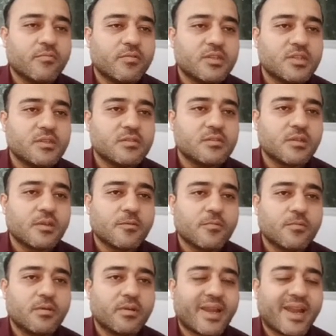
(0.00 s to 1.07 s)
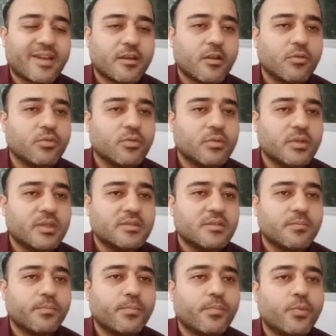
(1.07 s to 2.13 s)
is right now known as
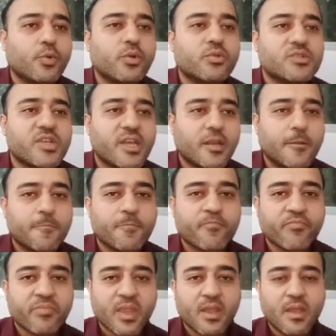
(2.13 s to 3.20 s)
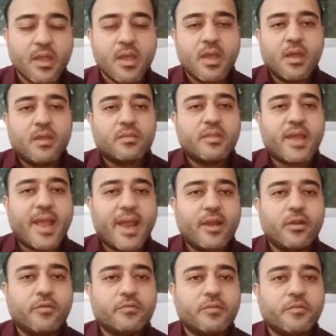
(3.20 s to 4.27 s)
Puducherry. The head of
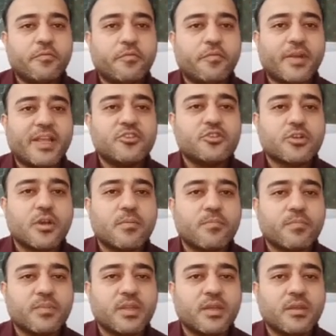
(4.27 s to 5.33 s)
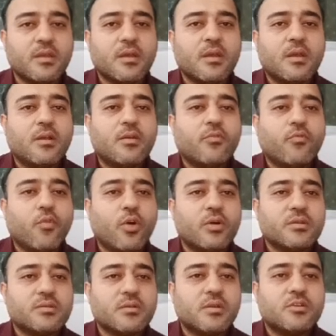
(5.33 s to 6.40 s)
the French company
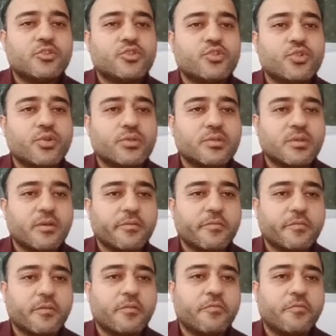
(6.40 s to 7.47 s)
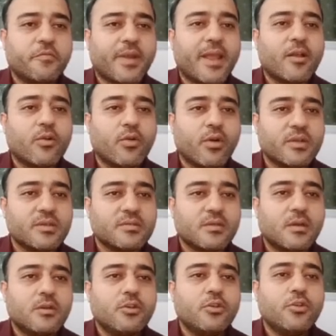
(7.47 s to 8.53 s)
was Joseph Francois
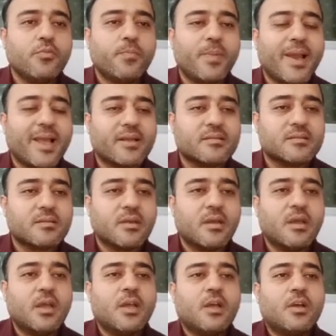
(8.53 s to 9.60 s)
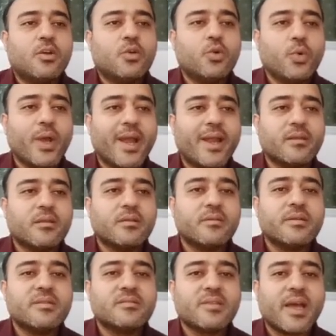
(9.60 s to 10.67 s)
Duplex, who had the
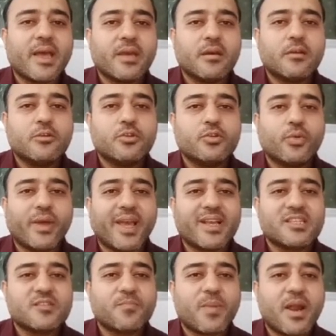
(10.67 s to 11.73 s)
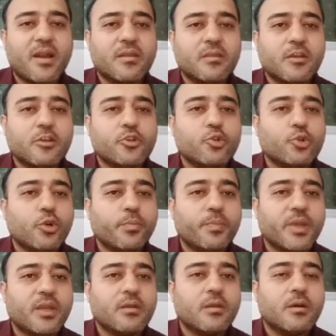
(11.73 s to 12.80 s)
desire to expand the
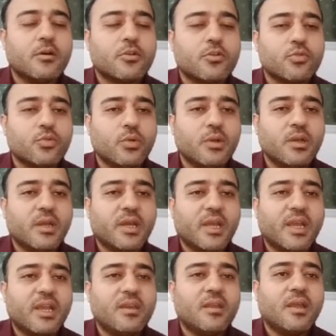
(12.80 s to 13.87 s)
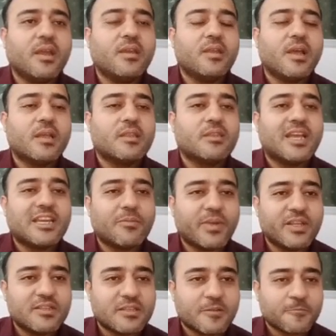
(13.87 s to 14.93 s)
European rule in India. That
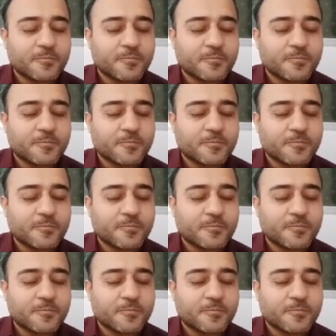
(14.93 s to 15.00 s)
means